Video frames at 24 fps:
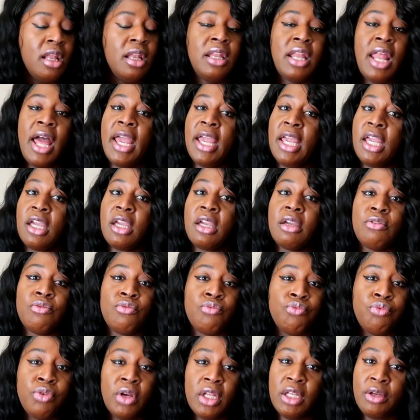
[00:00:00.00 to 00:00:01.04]
like
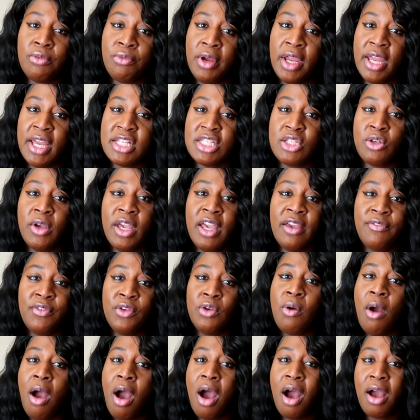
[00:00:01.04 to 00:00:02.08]
really red so if
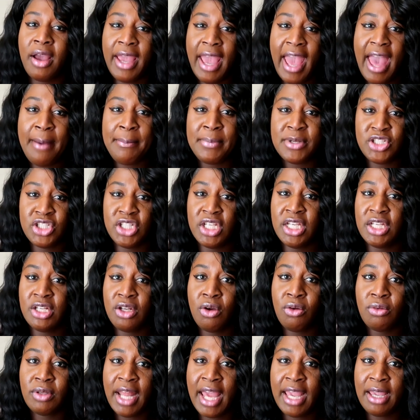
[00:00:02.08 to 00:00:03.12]
you are a
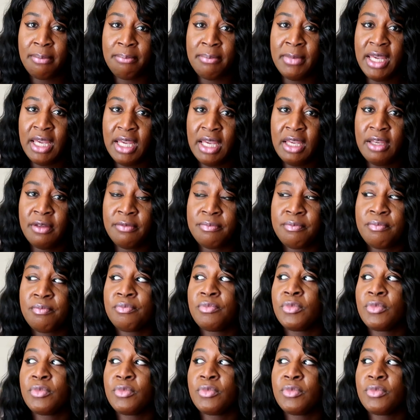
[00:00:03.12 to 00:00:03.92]
cappuccino like me